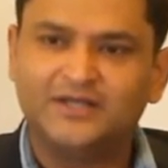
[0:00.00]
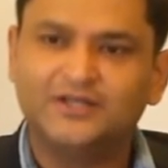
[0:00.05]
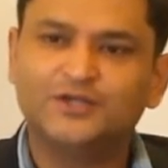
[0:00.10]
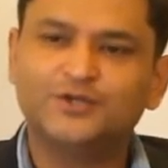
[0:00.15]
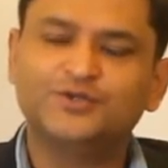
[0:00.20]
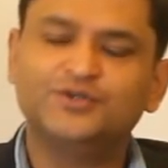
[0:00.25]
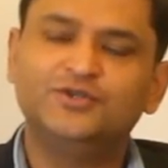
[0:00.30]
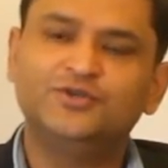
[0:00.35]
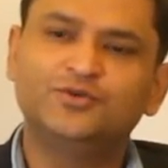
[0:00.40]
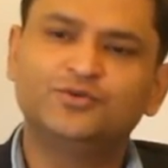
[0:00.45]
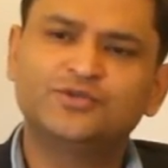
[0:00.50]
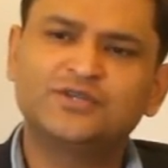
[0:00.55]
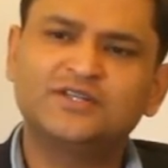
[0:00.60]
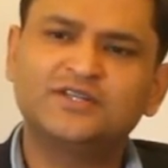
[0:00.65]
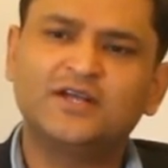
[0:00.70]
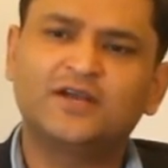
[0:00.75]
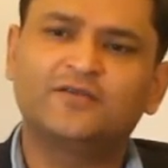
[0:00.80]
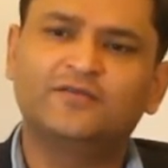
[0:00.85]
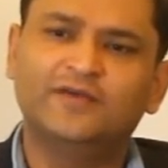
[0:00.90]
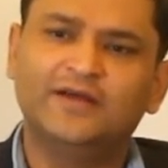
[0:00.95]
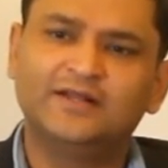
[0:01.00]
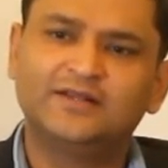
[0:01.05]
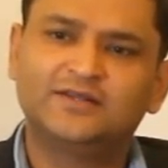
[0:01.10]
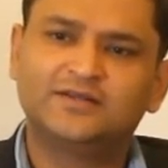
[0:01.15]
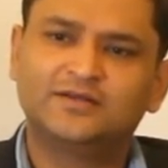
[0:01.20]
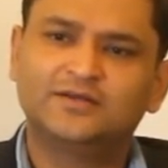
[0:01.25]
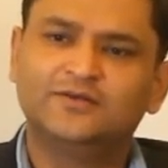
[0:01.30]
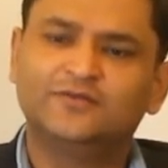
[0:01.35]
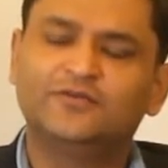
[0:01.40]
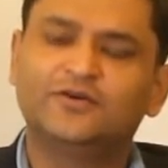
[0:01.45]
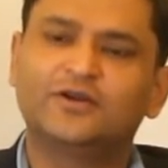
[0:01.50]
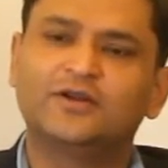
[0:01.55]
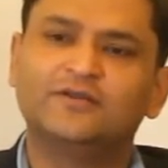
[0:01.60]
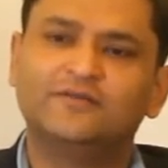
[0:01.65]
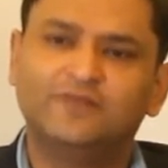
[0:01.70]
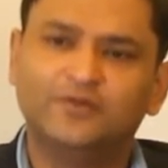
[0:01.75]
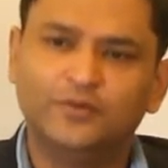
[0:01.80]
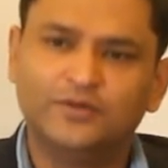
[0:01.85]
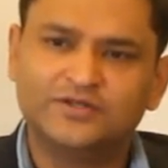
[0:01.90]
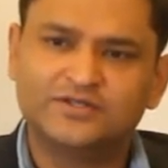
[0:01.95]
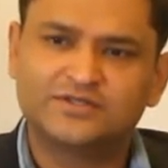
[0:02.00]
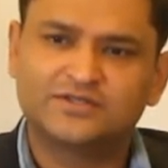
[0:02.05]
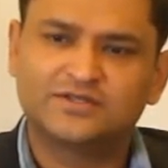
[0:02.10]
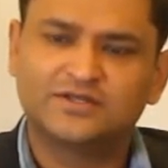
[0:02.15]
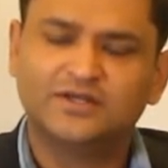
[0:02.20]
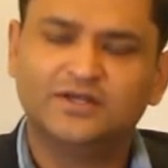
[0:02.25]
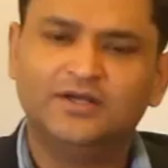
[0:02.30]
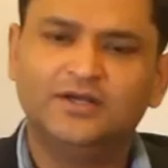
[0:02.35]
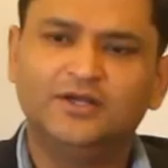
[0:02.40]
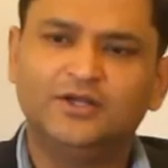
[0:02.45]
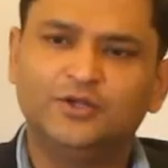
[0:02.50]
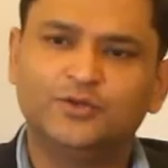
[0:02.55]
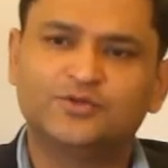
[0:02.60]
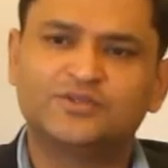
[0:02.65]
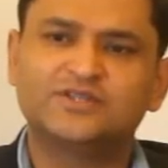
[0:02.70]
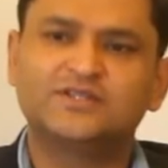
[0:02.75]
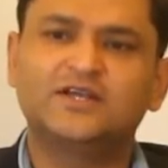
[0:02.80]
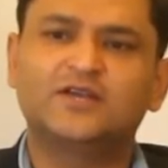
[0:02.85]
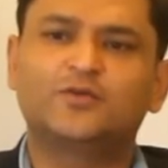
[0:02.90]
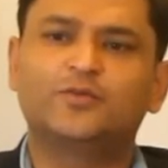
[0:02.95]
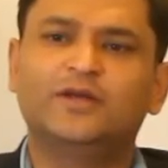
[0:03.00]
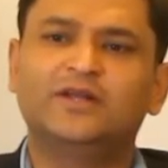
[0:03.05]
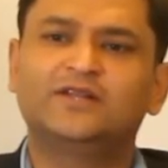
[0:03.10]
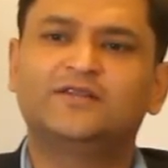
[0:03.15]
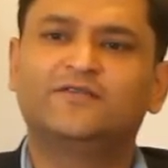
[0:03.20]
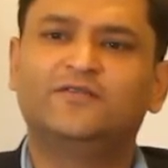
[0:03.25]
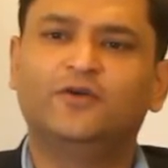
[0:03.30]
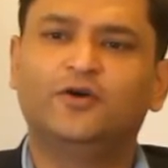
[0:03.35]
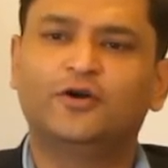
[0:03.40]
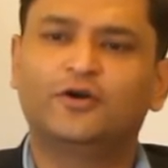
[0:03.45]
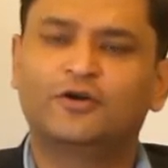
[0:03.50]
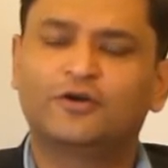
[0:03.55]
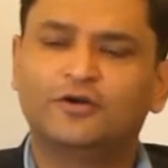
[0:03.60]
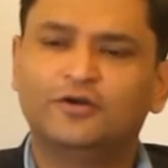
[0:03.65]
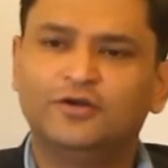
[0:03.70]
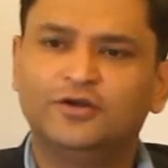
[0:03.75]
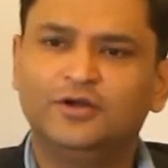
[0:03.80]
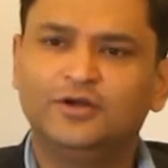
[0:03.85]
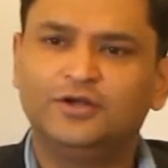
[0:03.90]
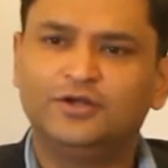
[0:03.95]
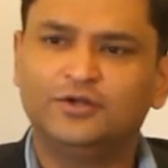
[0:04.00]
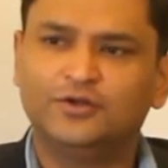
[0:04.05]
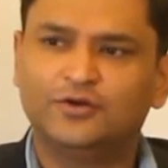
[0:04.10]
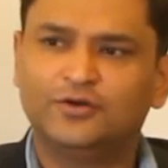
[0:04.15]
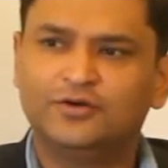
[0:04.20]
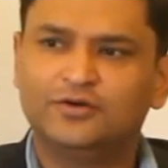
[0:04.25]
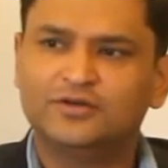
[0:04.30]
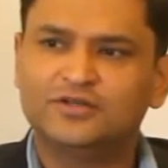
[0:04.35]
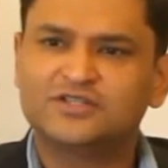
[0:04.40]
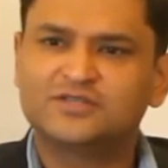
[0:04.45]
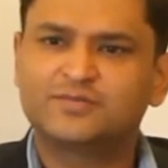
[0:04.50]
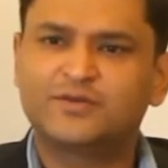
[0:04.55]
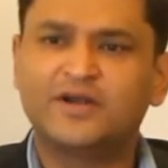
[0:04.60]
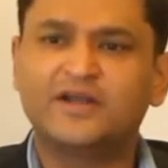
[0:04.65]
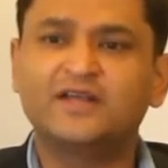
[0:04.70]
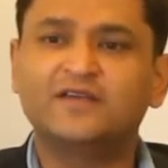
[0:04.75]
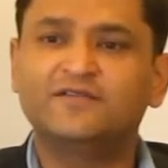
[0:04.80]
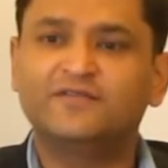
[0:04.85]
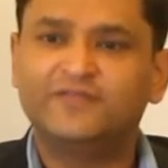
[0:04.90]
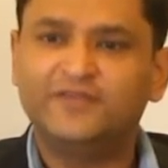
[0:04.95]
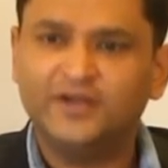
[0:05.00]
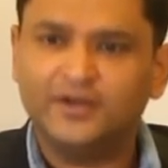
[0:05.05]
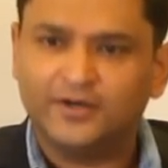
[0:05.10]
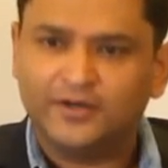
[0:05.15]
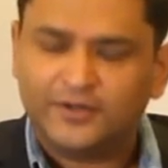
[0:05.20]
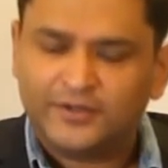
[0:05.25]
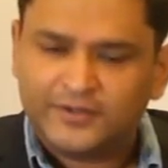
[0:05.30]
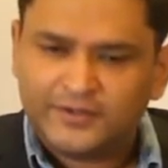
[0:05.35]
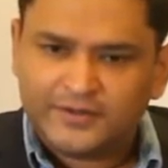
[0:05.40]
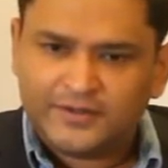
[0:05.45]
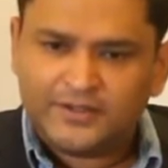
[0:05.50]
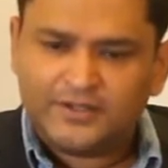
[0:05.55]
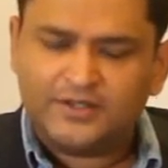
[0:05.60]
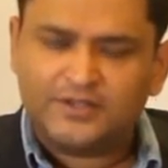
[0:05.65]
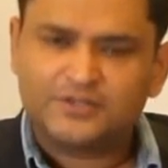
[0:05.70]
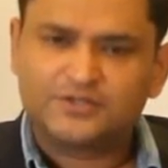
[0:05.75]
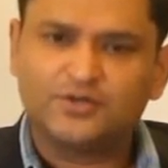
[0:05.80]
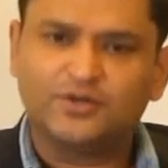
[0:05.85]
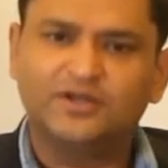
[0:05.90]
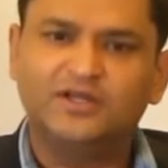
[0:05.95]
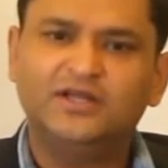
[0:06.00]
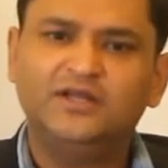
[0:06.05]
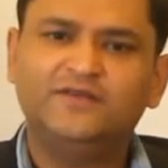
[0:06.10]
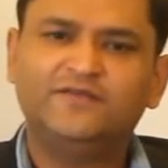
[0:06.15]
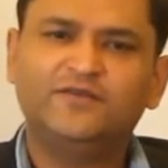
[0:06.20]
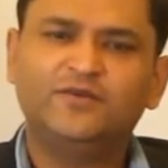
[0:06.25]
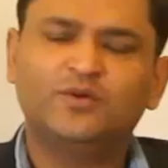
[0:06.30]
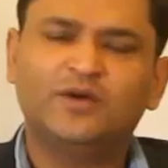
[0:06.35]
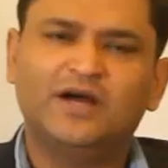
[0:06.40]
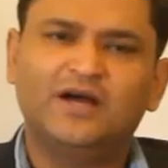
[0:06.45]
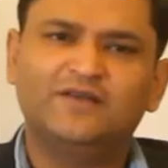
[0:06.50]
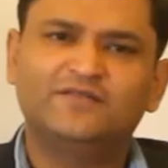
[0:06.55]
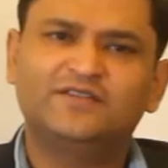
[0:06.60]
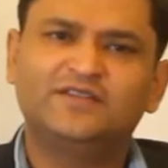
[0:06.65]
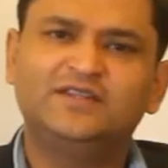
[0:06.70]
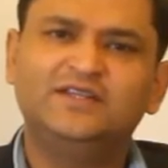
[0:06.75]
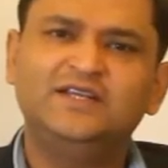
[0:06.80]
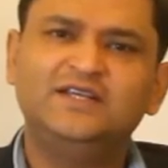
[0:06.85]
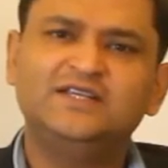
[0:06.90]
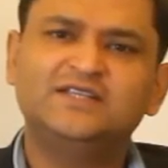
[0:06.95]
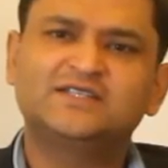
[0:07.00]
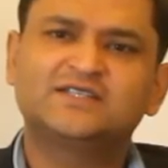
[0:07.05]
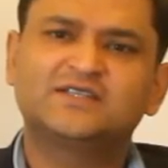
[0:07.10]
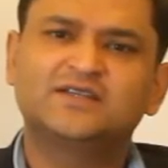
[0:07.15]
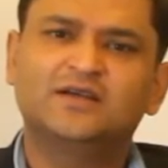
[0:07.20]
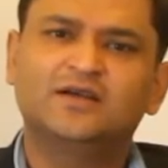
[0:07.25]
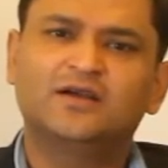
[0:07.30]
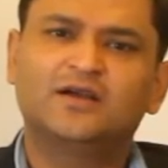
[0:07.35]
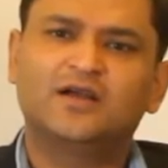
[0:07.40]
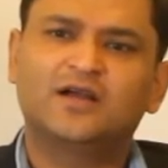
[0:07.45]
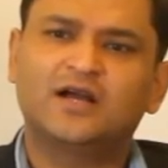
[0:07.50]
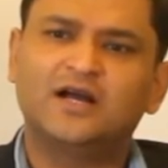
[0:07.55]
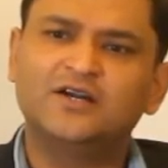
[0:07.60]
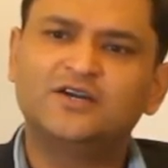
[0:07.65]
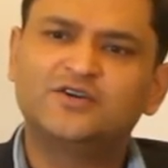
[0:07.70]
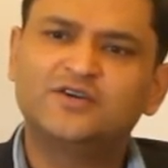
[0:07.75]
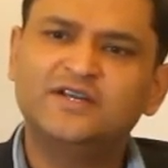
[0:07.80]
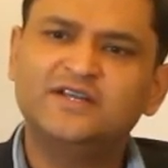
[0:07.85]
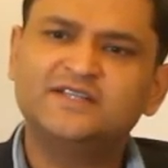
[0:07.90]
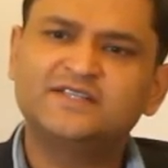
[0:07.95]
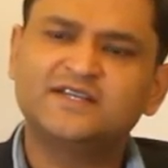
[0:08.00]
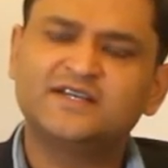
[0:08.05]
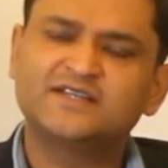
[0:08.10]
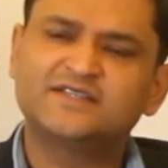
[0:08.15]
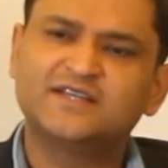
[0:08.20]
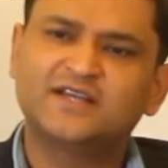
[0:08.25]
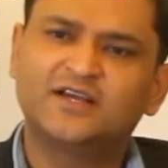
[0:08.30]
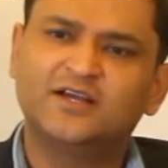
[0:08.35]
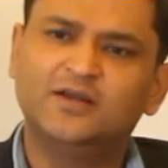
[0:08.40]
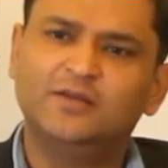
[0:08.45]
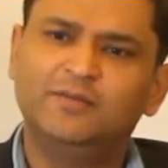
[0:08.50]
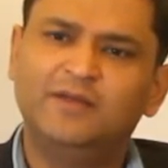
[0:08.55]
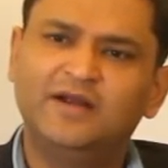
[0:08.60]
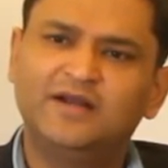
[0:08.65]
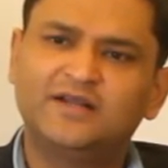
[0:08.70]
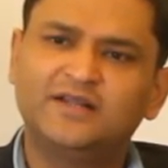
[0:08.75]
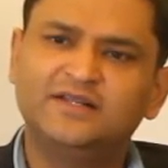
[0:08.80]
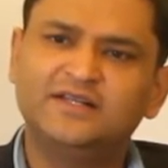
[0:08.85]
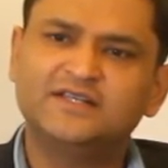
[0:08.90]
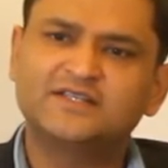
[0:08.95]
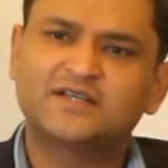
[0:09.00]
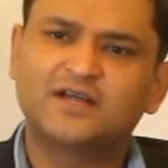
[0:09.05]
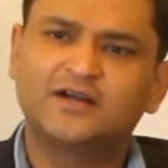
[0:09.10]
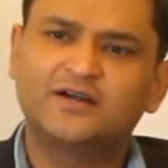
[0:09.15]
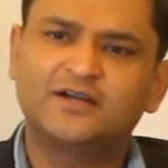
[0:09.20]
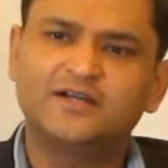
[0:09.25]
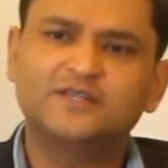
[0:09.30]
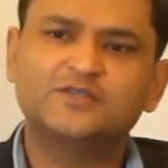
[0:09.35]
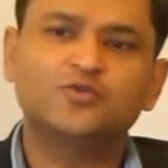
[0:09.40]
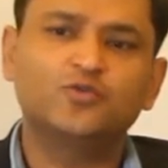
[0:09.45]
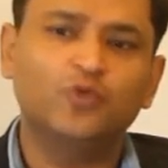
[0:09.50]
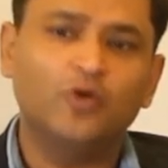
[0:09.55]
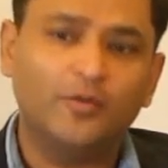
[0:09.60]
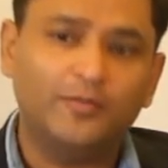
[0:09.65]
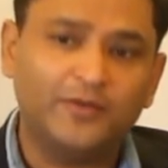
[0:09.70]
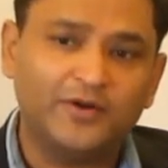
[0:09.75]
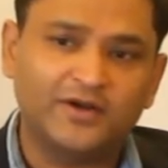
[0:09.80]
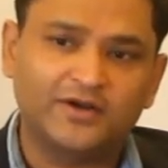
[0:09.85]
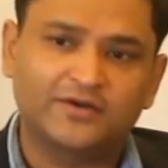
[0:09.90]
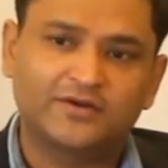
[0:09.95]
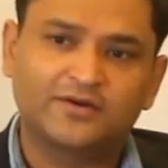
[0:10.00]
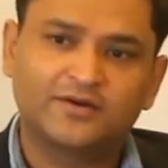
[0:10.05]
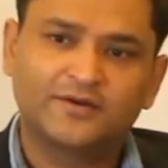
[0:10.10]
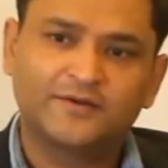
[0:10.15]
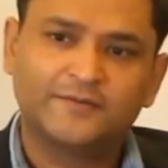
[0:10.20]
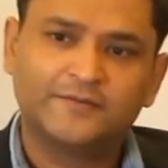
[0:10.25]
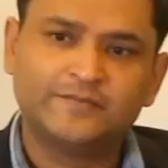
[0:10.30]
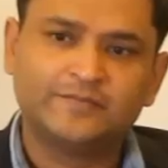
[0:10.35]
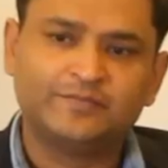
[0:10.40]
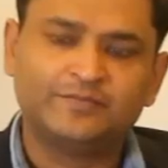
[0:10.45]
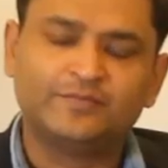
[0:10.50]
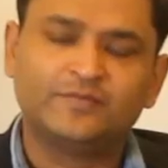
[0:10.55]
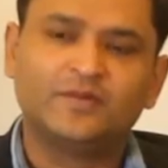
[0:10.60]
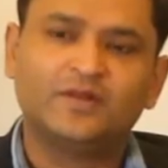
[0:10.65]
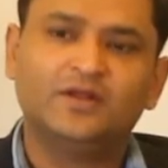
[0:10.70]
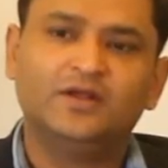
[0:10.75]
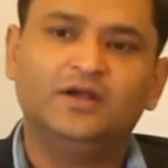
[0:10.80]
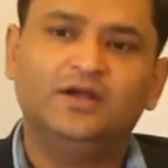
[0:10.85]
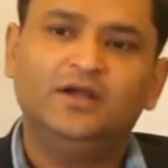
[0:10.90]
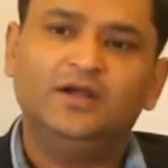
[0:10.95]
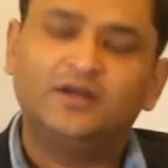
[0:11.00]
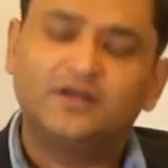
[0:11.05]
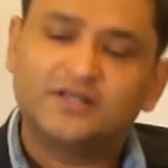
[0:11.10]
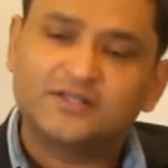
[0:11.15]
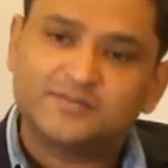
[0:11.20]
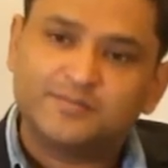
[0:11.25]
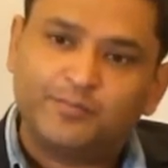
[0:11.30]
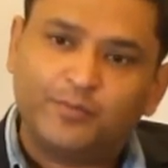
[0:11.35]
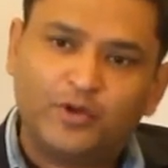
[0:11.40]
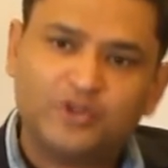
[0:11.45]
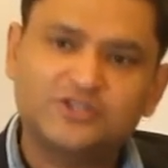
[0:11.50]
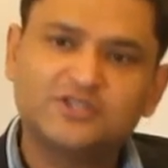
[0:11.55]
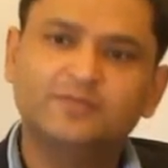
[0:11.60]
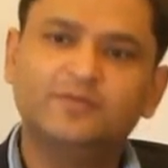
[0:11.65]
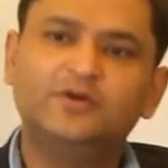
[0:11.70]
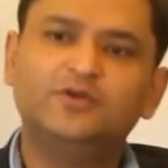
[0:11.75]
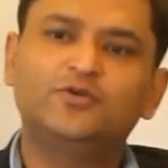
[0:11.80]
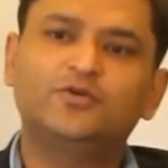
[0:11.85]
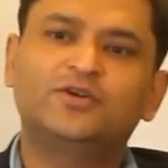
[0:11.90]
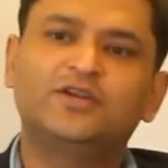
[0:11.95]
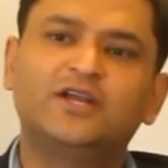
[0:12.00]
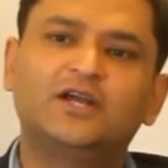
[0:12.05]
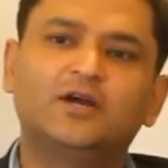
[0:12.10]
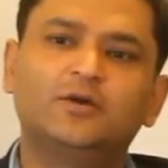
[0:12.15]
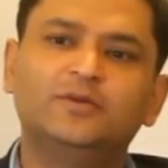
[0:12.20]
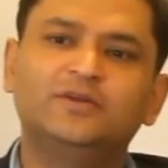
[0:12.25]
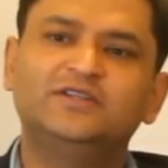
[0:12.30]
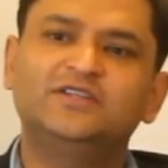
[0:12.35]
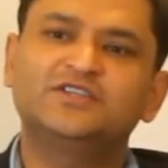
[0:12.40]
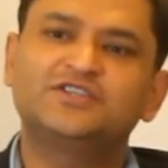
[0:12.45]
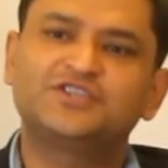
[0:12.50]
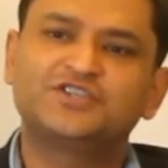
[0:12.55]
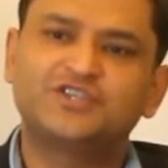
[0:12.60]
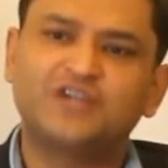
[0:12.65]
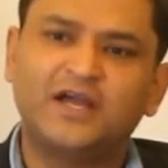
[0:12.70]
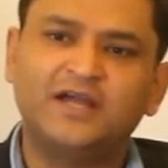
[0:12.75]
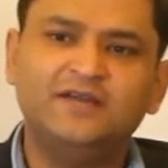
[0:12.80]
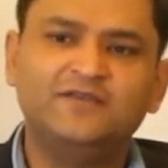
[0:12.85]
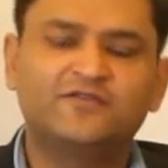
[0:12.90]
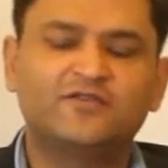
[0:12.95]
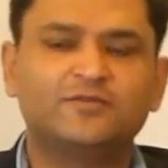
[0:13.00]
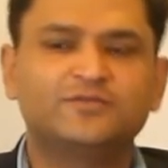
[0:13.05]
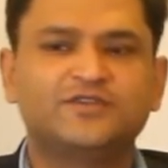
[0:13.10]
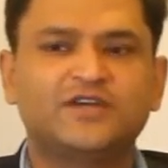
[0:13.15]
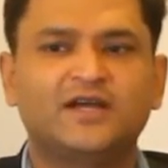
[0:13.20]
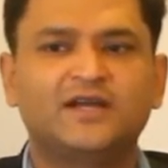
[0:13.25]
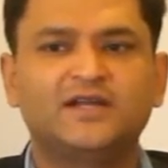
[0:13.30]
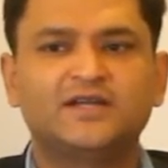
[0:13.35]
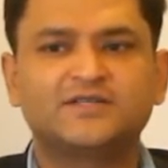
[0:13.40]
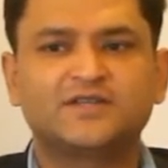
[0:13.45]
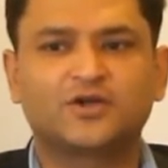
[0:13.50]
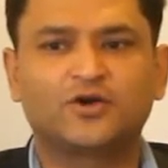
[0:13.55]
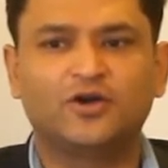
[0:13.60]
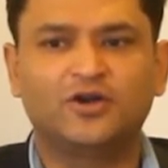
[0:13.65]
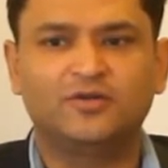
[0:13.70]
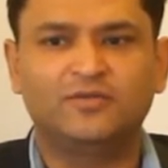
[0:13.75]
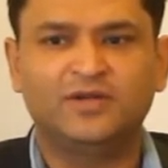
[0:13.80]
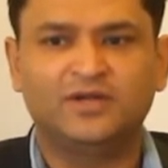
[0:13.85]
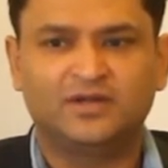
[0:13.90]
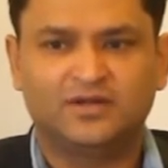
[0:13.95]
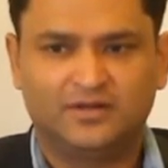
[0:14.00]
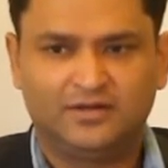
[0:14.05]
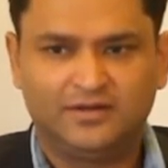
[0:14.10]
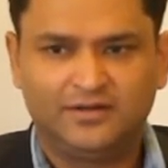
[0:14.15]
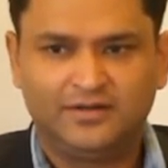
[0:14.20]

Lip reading: And you using that wealth for influence, using that wealth for, spreading fear. So if you have these countries in a single belt and these countries cooperate, it is possible to take away the shine from China's economy,